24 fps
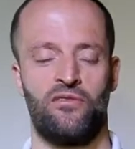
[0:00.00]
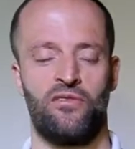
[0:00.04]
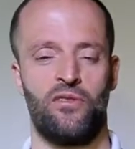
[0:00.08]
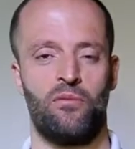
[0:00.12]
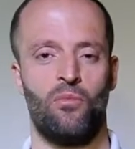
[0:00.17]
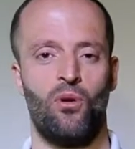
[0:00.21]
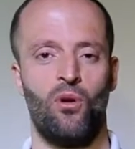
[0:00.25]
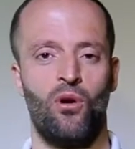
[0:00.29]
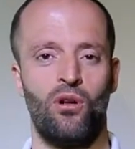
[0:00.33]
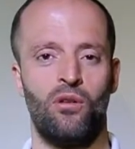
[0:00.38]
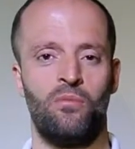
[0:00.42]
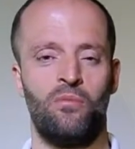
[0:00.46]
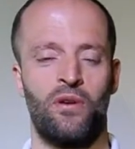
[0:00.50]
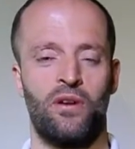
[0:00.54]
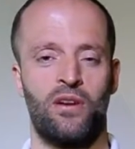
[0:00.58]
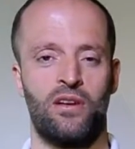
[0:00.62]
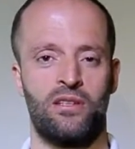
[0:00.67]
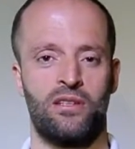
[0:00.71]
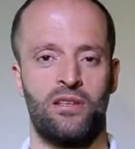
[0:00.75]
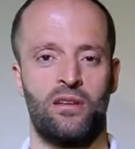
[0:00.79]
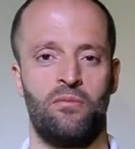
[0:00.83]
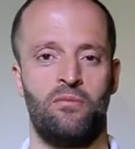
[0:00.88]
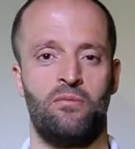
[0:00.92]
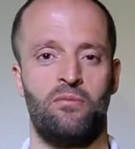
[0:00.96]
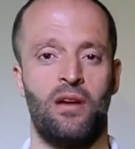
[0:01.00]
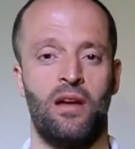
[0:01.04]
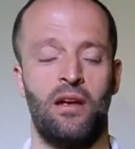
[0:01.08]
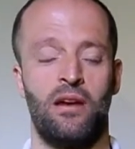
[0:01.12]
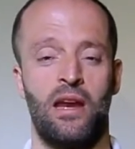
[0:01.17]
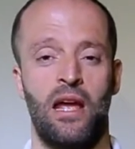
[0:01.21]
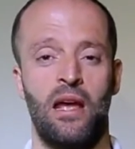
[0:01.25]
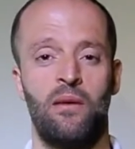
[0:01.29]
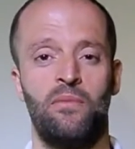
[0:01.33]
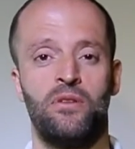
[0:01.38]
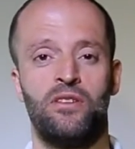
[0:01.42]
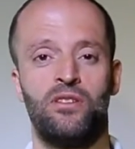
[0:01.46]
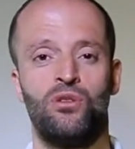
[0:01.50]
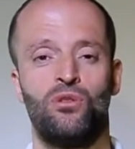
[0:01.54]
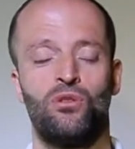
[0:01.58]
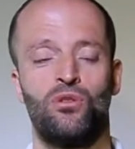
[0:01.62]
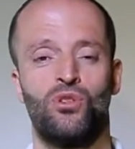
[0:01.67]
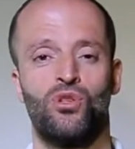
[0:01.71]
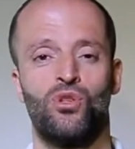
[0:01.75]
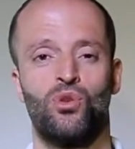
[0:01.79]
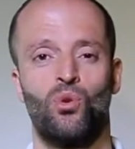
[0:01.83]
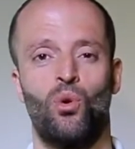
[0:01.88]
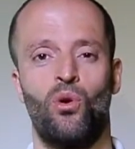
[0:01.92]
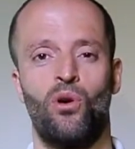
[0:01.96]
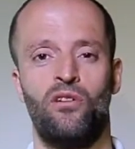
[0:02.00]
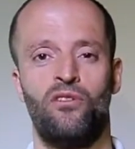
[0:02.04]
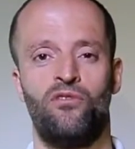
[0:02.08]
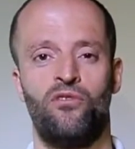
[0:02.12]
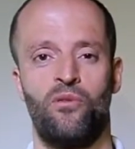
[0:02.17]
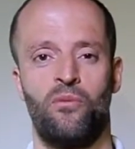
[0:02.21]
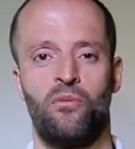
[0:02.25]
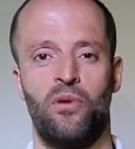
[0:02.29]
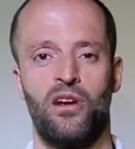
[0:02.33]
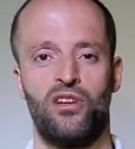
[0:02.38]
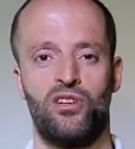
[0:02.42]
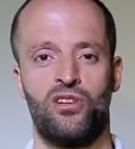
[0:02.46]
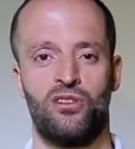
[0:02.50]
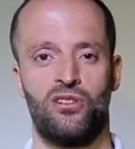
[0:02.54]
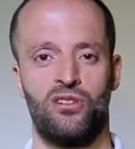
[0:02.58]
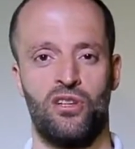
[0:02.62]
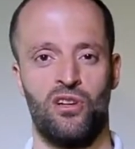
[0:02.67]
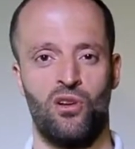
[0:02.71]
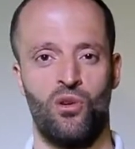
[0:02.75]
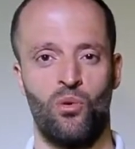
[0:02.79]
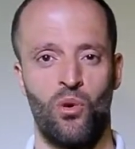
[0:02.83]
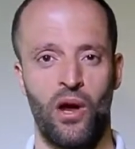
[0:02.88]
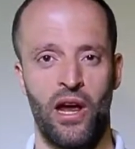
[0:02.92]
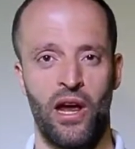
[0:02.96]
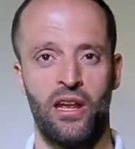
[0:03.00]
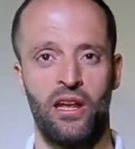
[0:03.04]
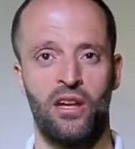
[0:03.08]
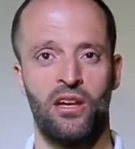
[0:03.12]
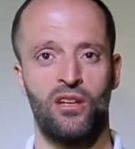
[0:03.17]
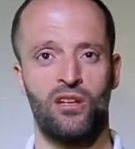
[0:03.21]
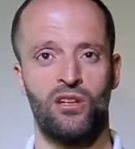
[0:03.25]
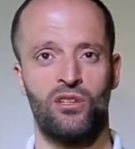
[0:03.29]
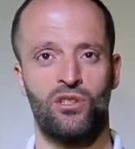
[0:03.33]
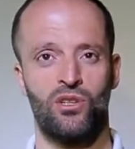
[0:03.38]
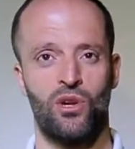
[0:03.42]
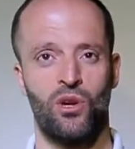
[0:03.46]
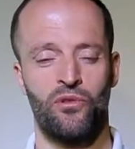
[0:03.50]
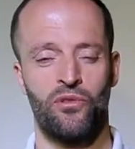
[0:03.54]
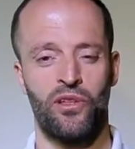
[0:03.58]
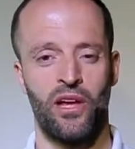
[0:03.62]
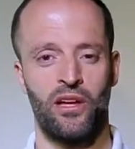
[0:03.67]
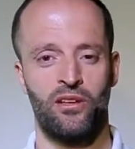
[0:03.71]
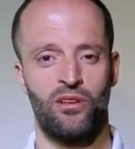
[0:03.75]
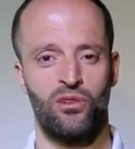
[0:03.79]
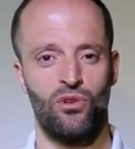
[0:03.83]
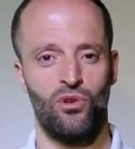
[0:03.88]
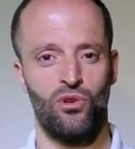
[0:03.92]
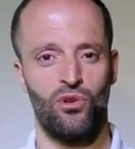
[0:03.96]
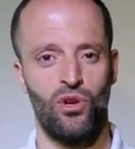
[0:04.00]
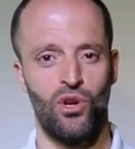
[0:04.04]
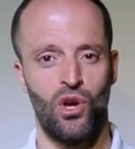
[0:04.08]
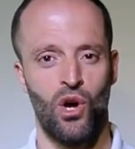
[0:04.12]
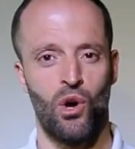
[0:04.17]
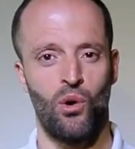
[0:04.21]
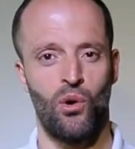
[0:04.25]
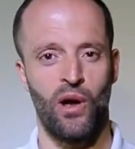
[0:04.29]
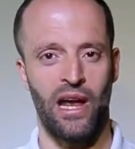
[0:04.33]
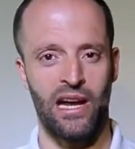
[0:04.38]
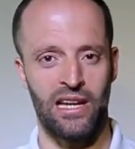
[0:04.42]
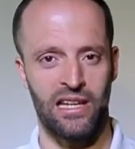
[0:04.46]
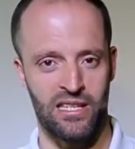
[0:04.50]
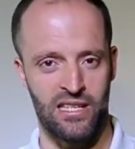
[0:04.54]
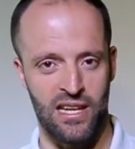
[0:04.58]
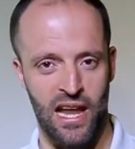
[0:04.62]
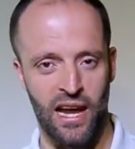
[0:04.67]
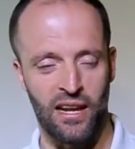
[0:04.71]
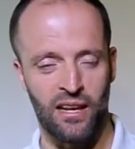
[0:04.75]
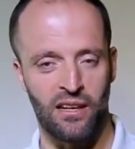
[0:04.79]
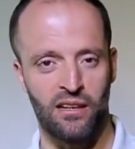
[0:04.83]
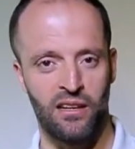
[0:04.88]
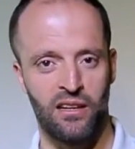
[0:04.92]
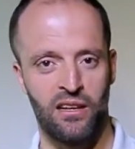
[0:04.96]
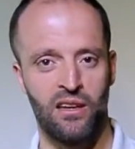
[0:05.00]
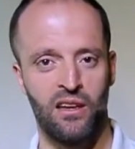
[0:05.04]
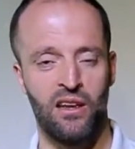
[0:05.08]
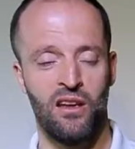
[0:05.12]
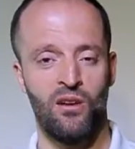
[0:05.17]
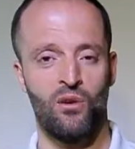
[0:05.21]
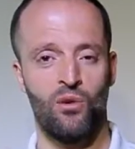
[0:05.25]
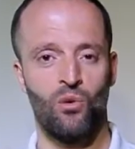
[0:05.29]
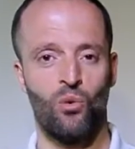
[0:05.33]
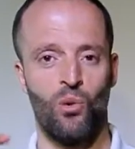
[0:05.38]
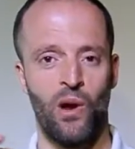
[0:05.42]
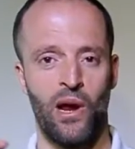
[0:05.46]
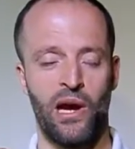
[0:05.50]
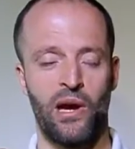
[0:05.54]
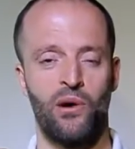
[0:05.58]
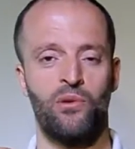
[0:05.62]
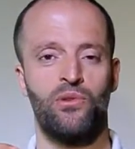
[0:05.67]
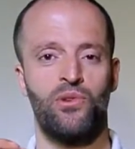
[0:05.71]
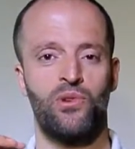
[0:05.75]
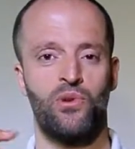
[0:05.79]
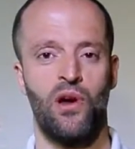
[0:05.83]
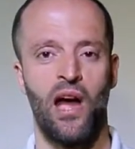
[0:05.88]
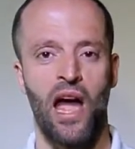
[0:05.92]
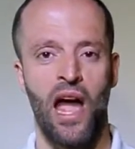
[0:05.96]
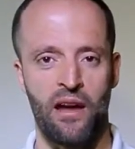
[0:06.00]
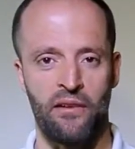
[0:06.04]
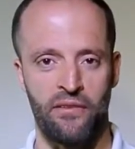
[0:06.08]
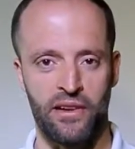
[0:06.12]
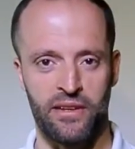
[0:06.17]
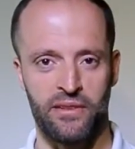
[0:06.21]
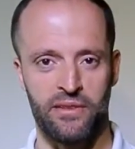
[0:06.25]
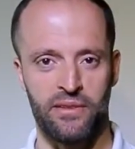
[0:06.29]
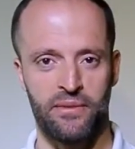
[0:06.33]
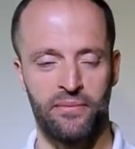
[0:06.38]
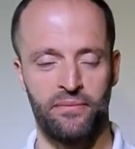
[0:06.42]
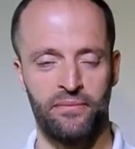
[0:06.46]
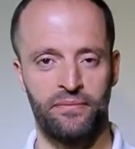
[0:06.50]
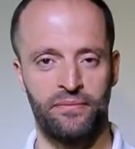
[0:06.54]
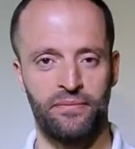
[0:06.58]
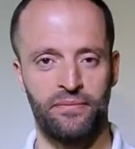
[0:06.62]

of them all, because it enables you to store information in a way so that you know exactly where you have it.